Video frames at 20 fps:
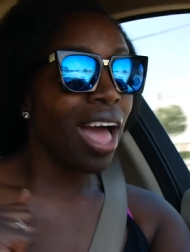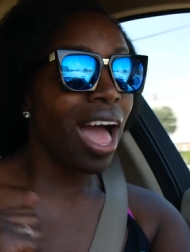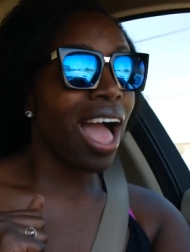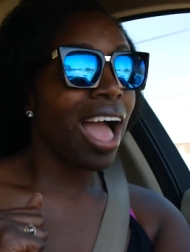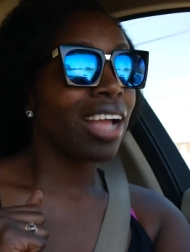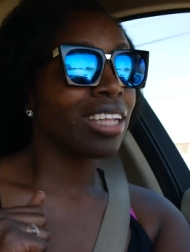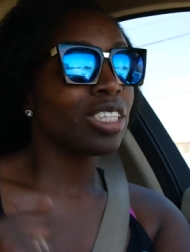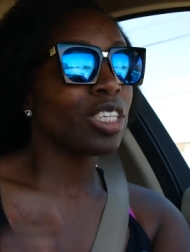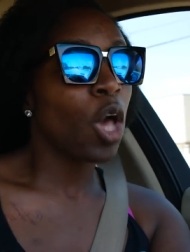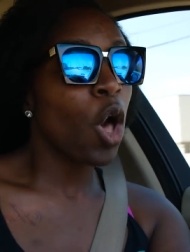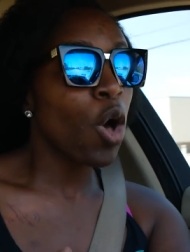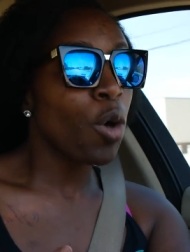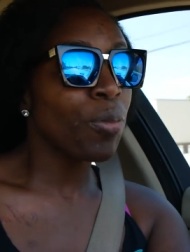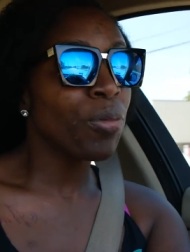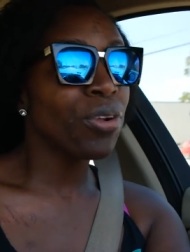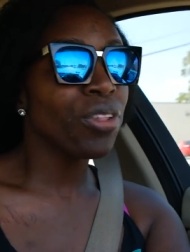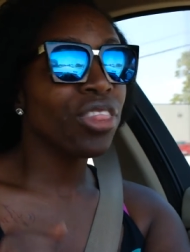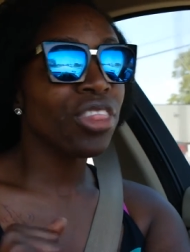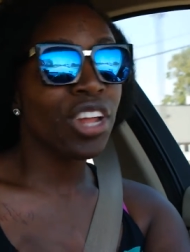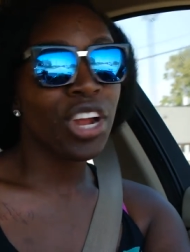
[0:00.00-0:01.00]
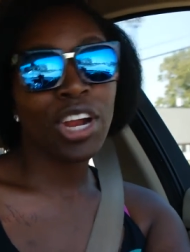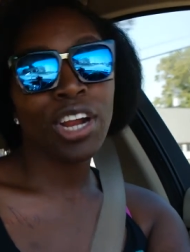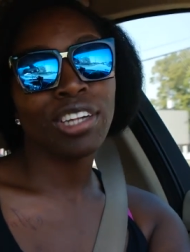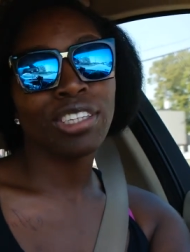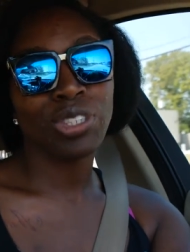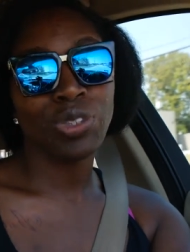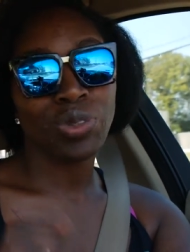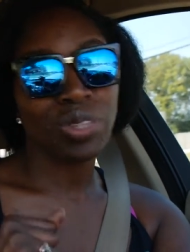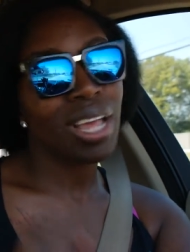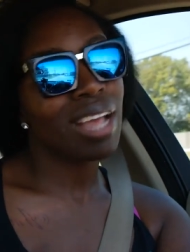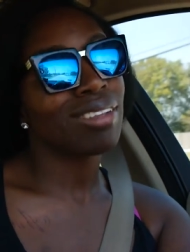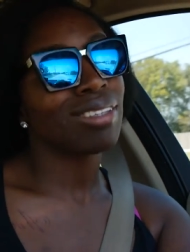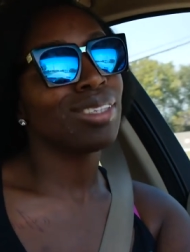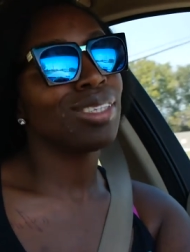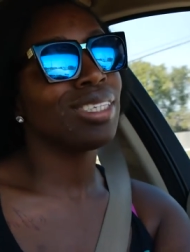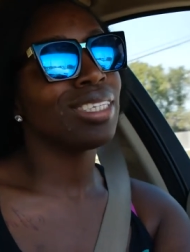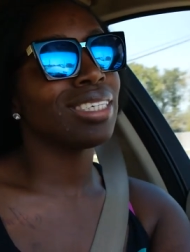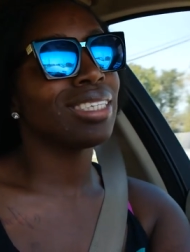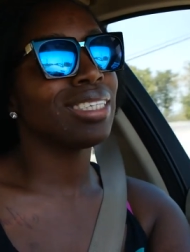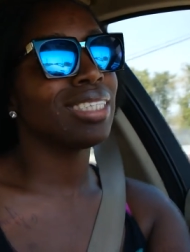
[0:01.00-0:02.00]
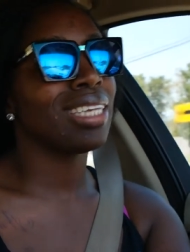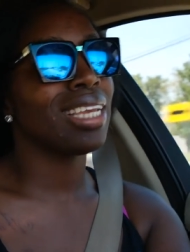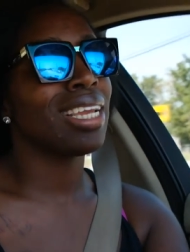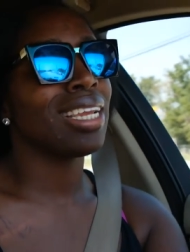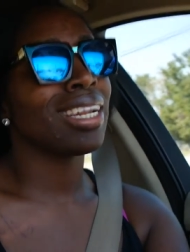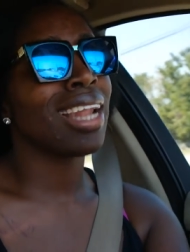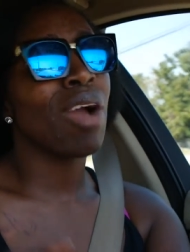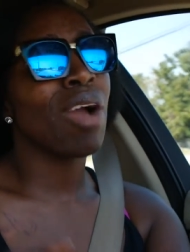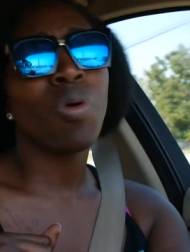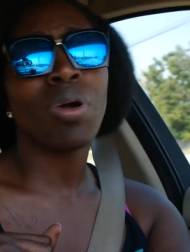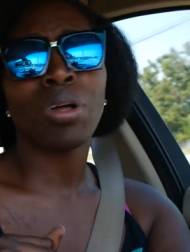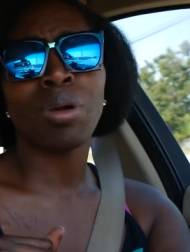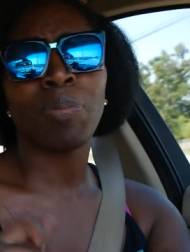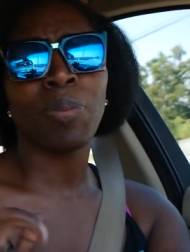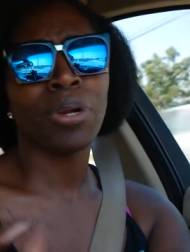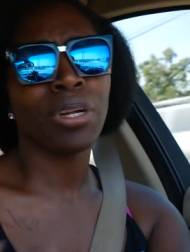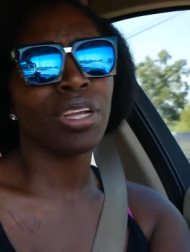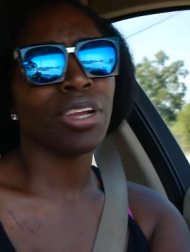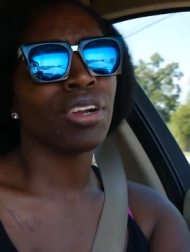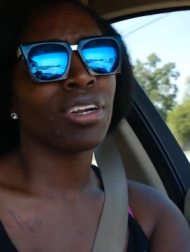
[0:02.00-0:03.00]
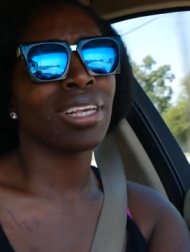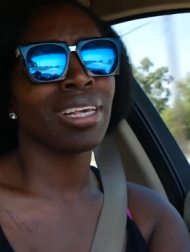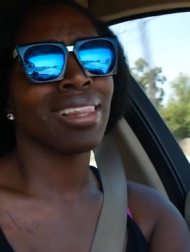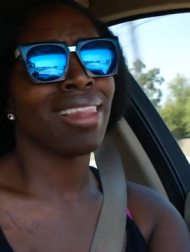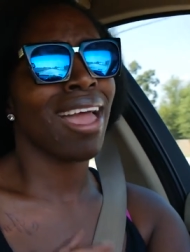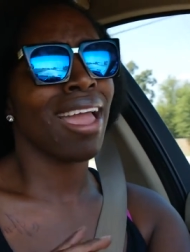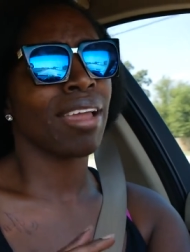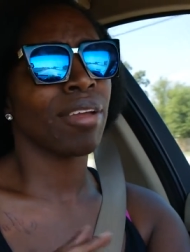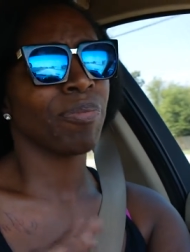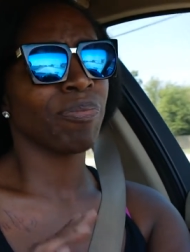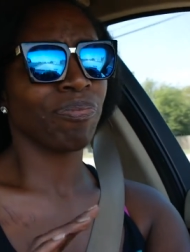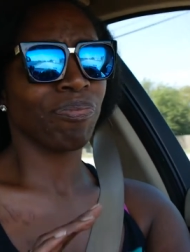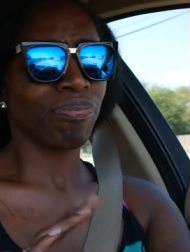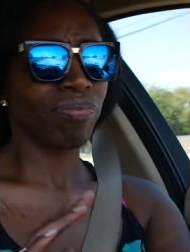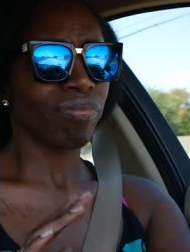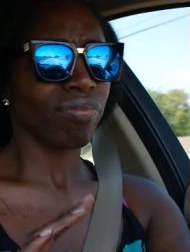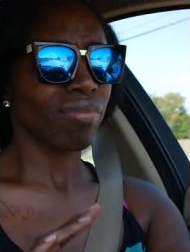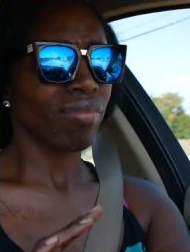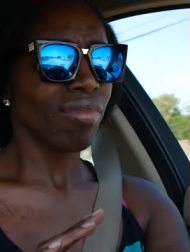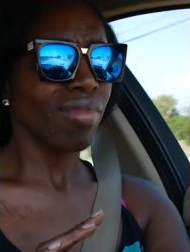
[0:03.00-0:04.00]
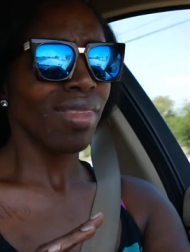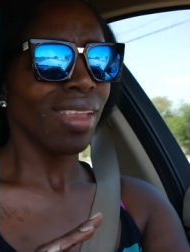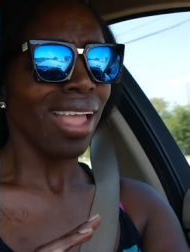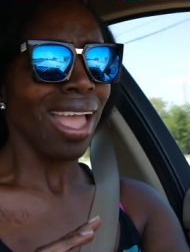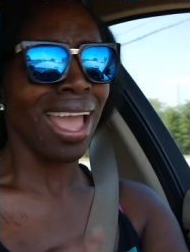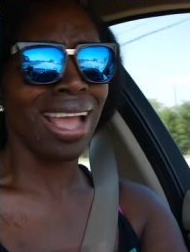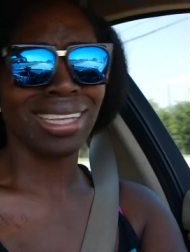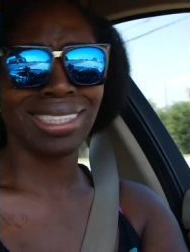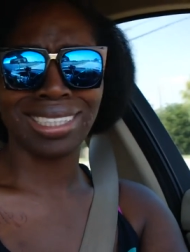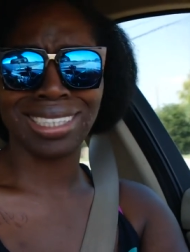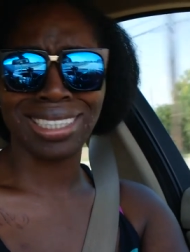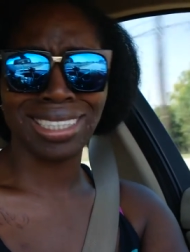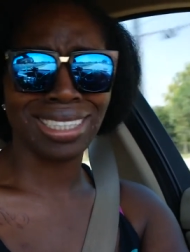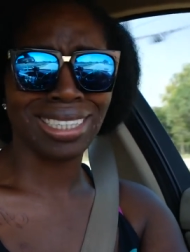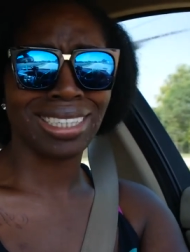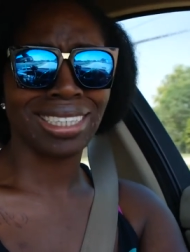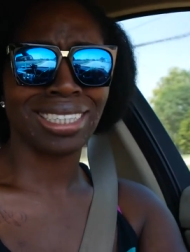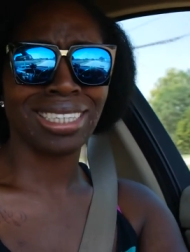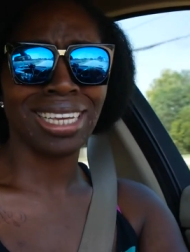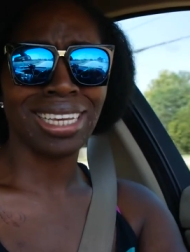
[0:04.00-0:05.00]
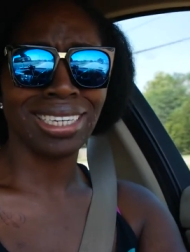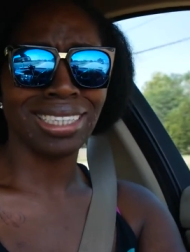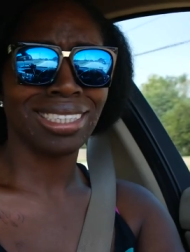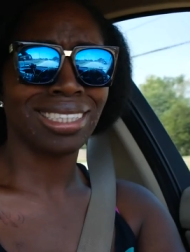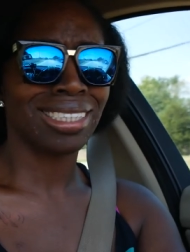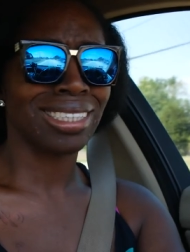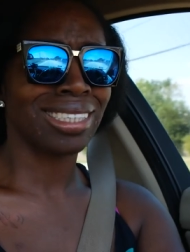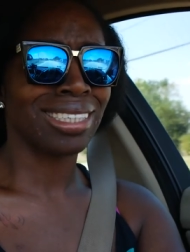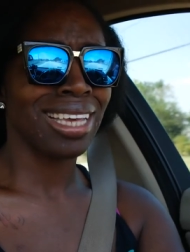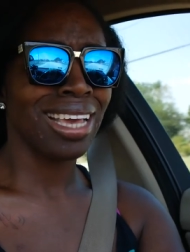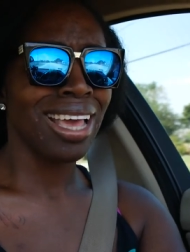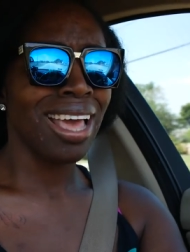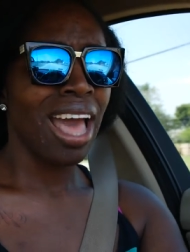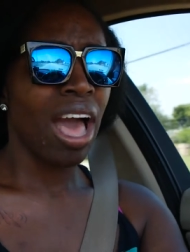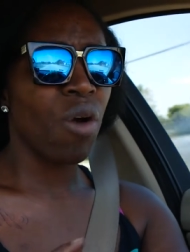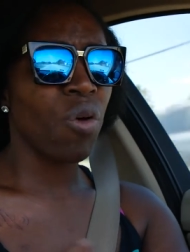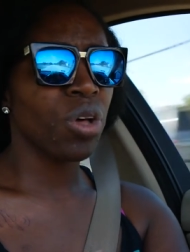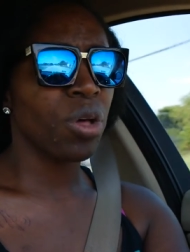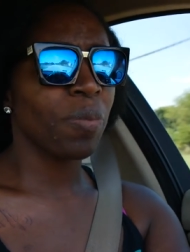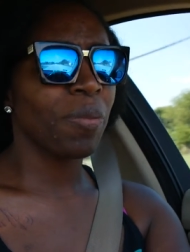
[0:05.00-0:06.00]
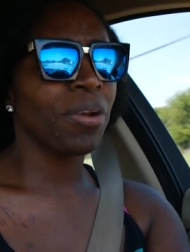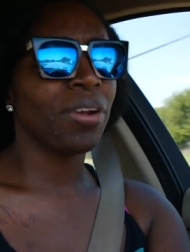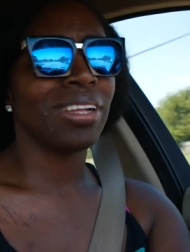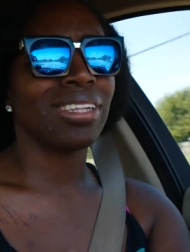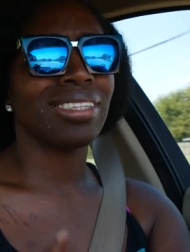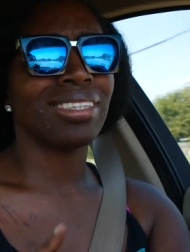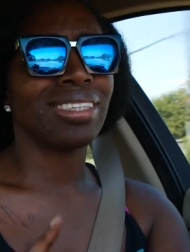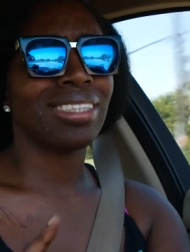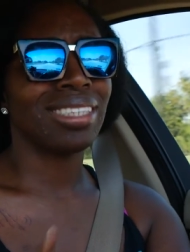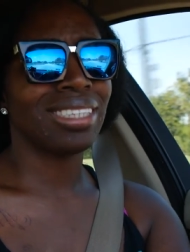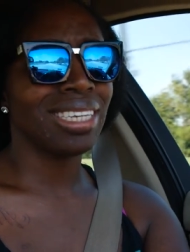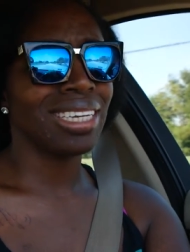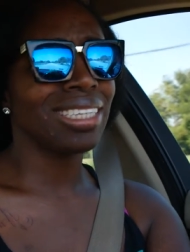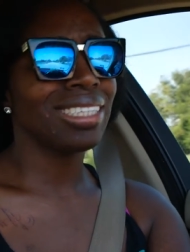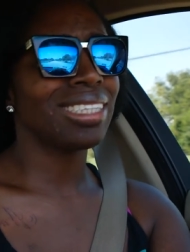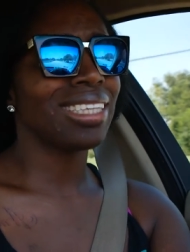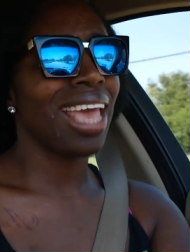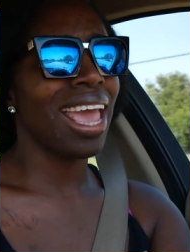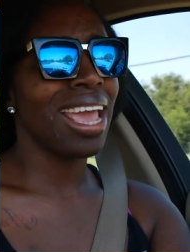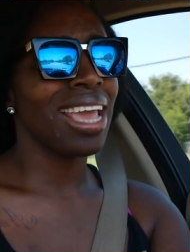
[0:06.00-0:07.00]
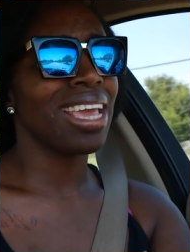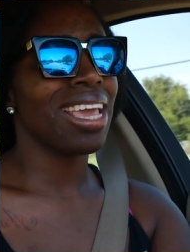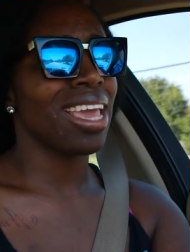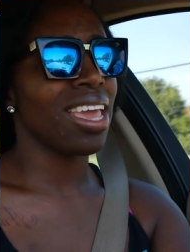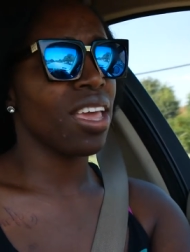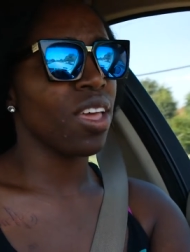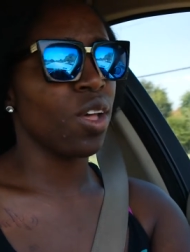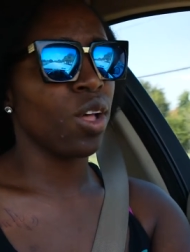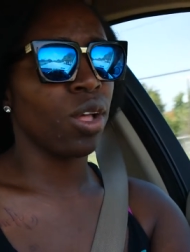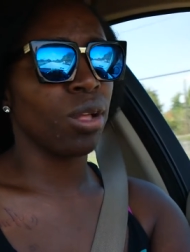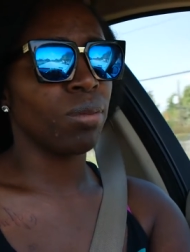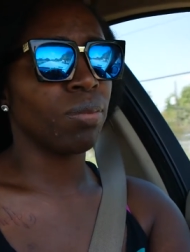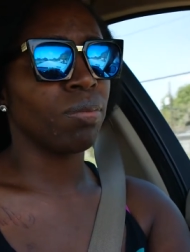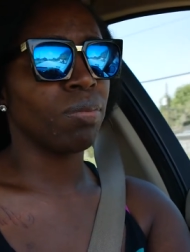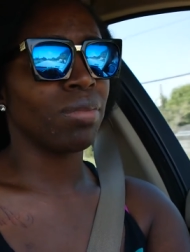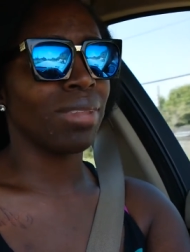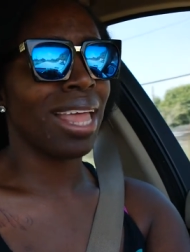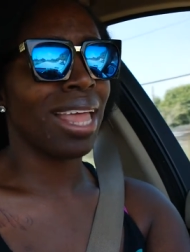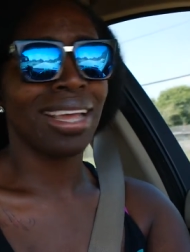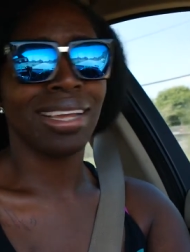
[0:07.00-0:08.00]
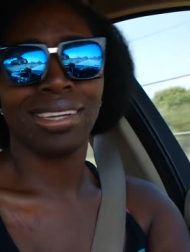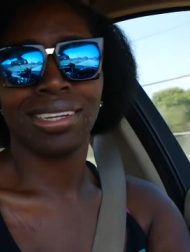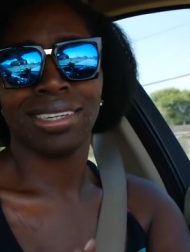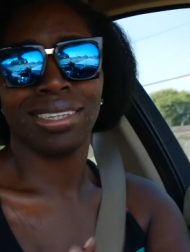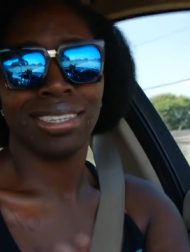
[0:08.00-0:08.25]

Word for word: October 3rd, 2016. I woke up pretty early, like at 6. I woke up at 6 a.m. Like